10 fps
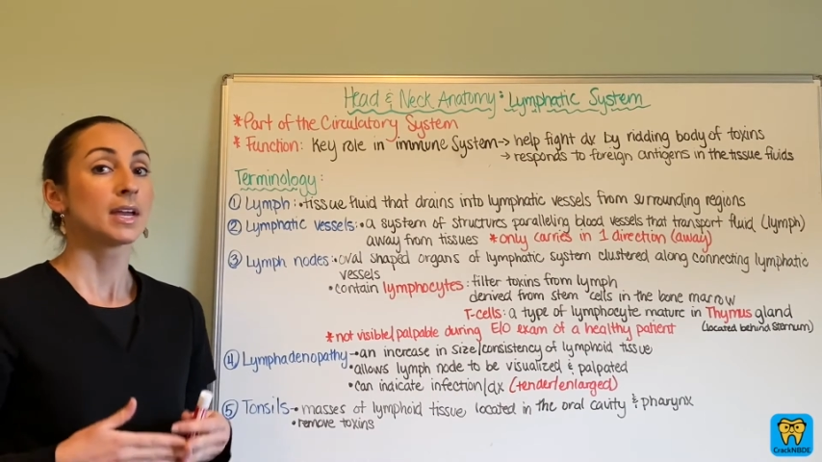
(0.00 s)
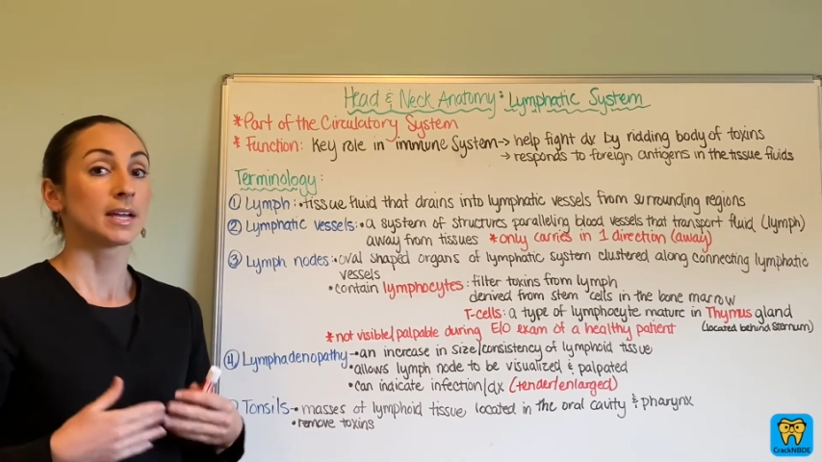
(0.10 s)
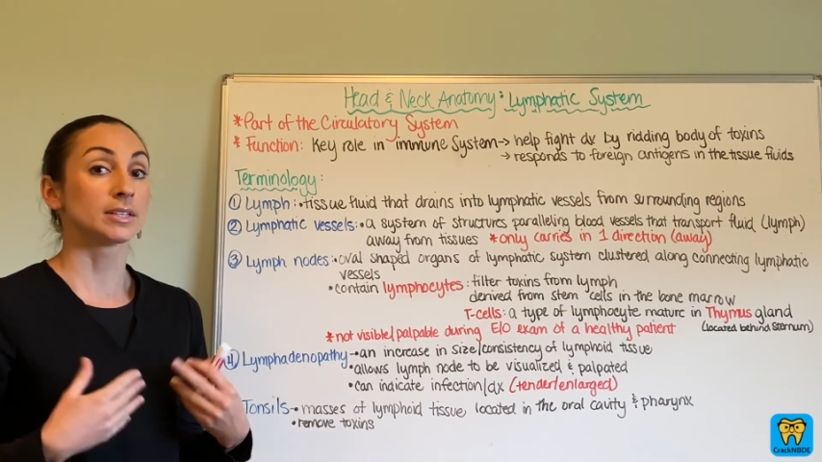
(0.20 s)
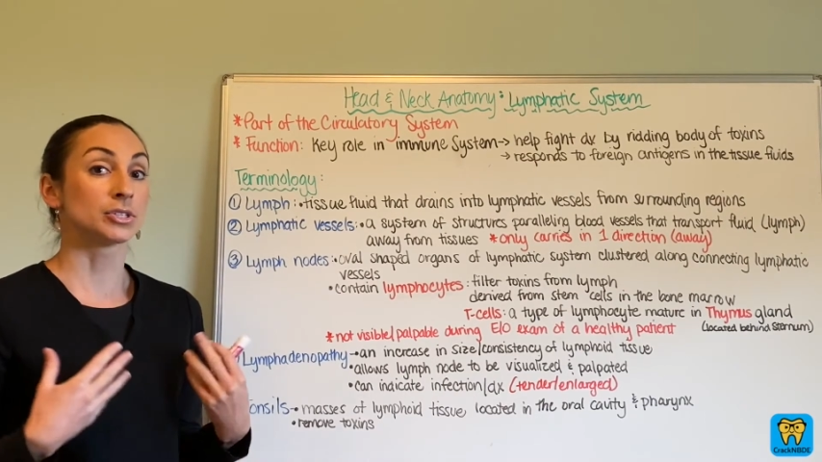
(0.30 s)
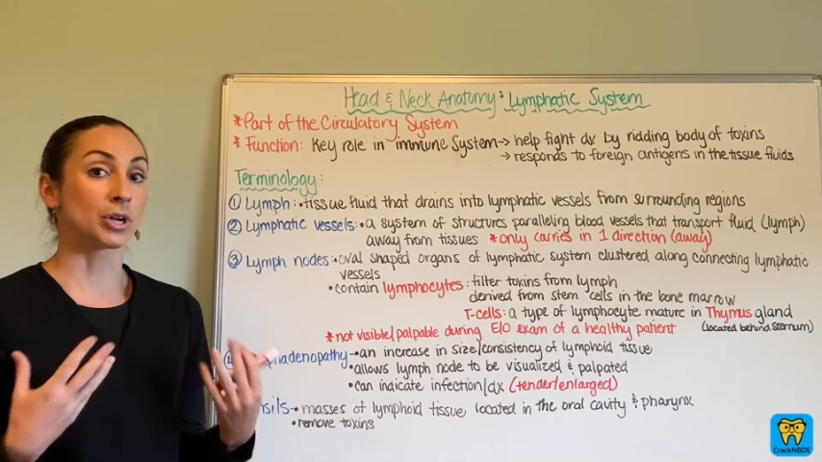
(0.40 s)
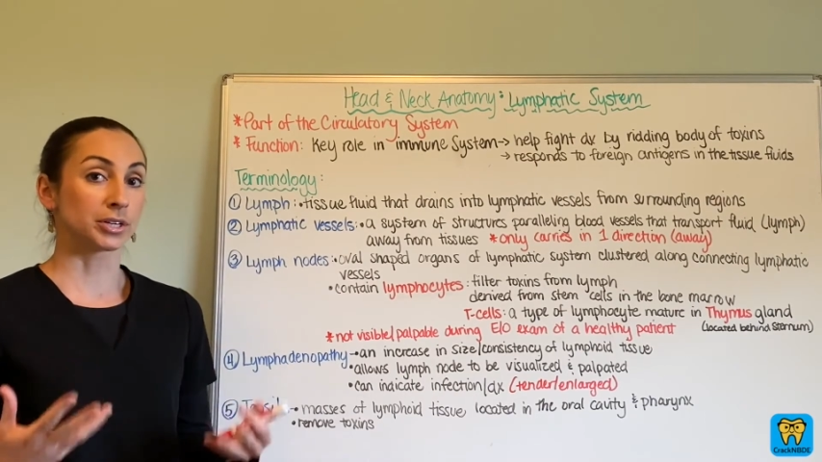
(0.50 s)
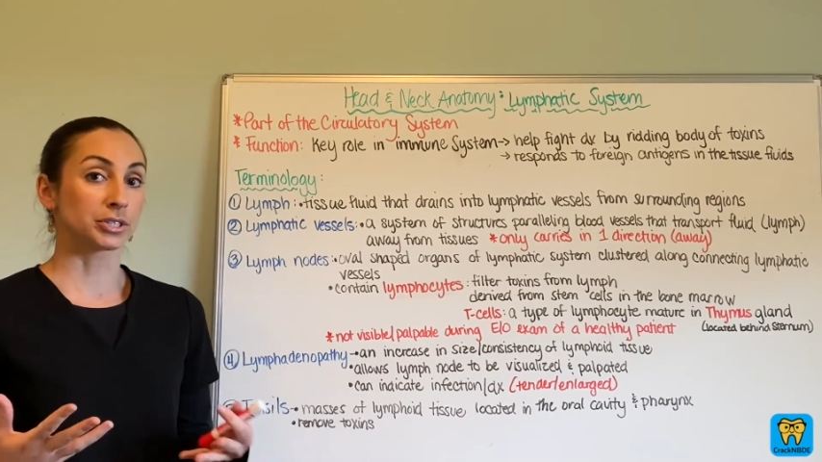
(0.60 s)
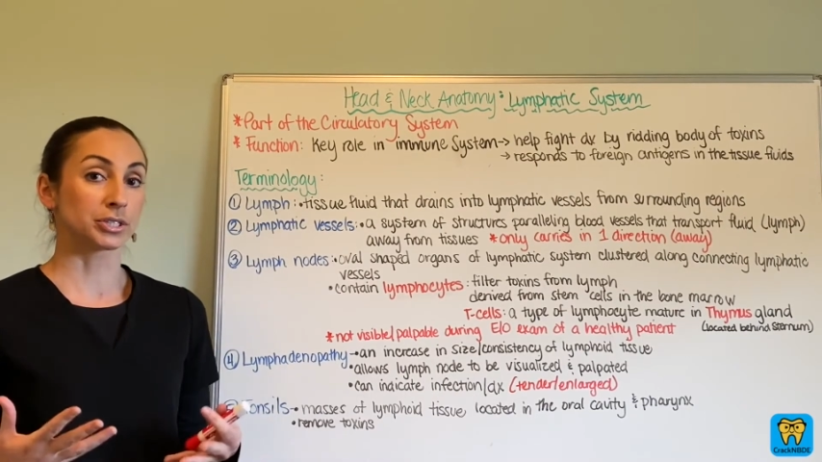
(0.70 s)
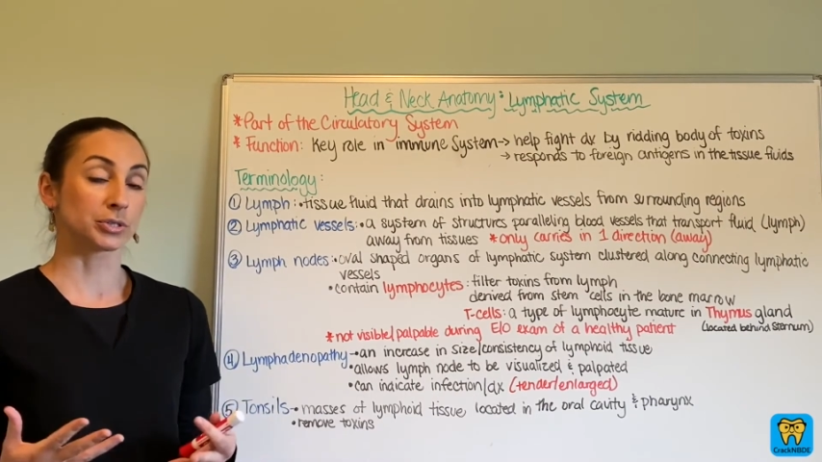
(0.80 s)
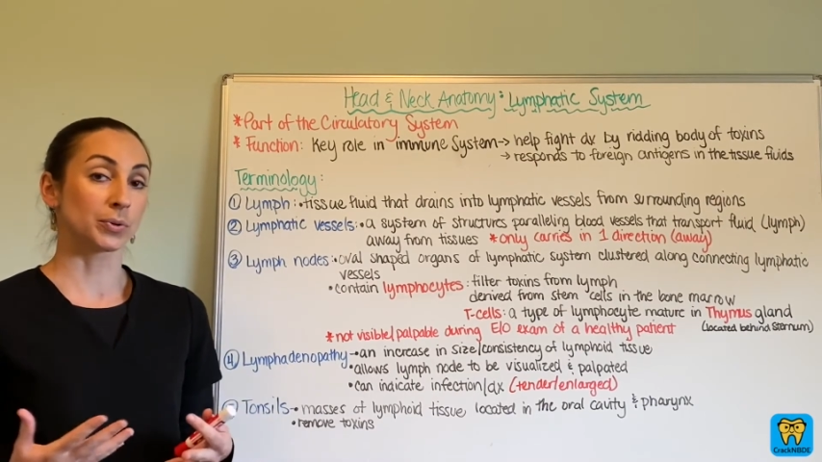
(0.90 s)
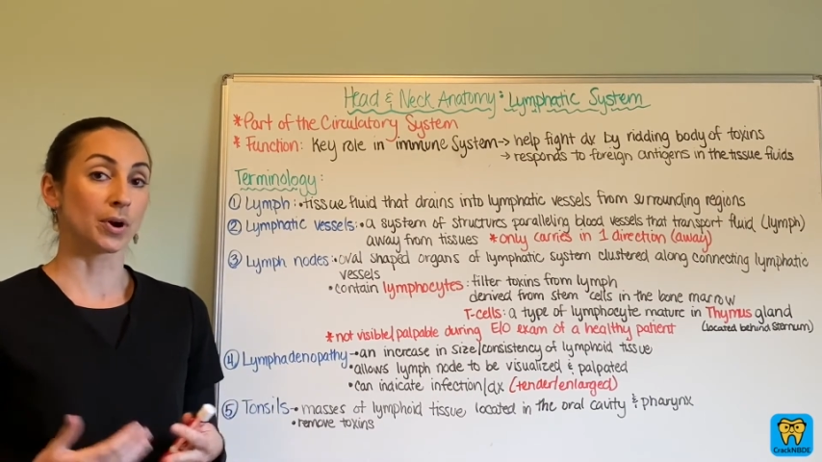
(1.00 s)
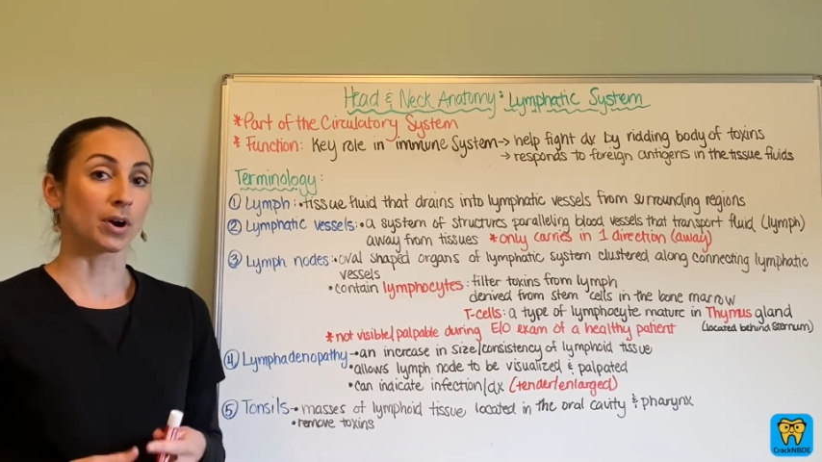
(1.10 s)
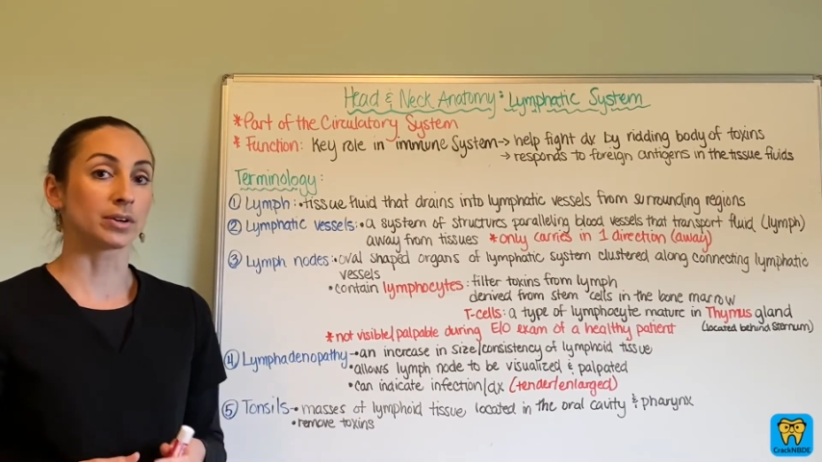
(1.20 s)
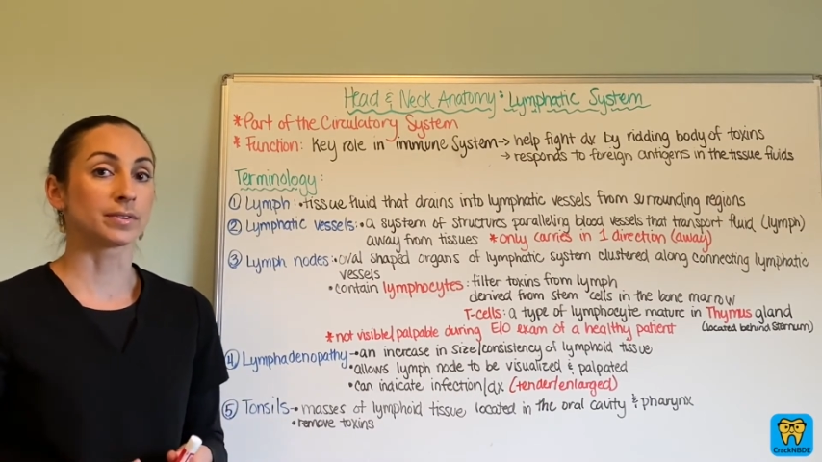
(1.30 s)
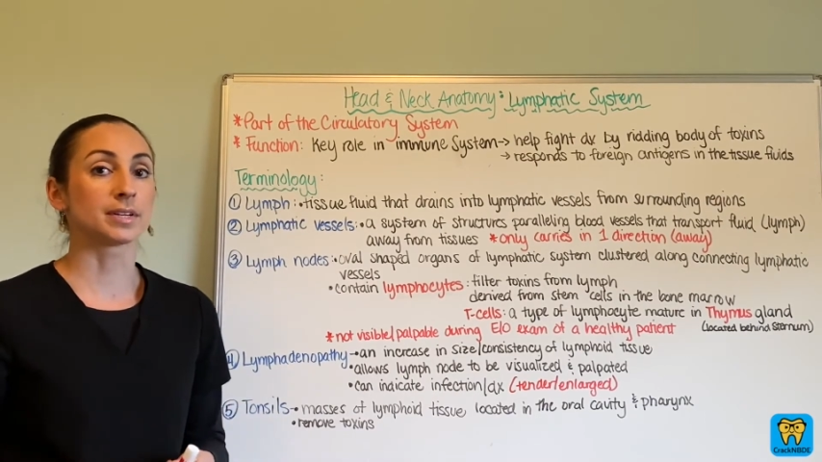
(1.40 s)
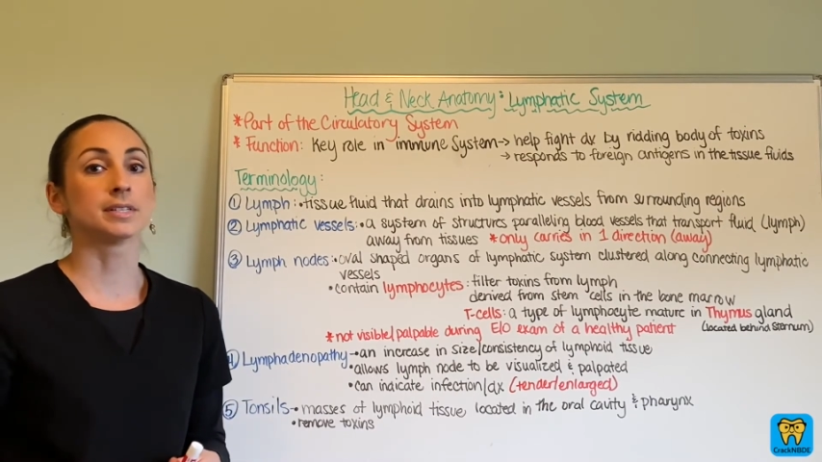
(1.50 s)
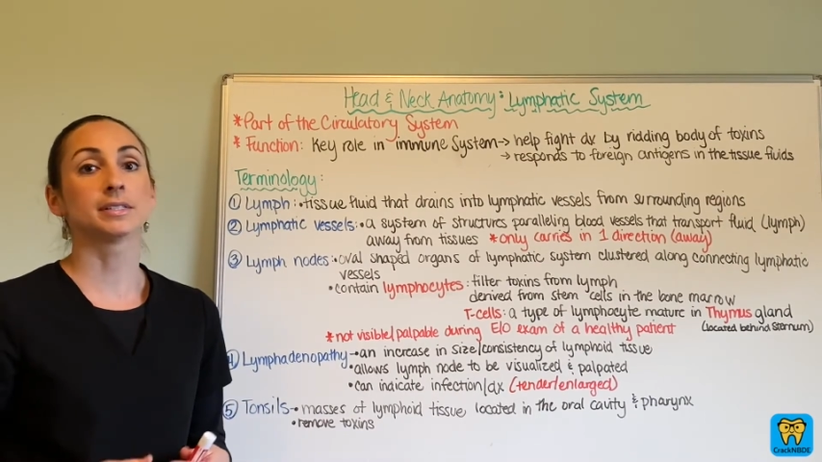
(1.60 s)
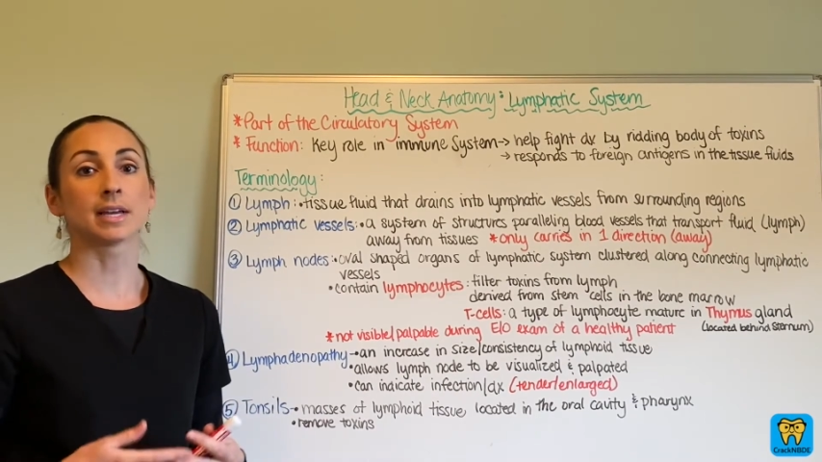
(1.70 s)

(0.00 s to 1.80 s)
It's not just your arteries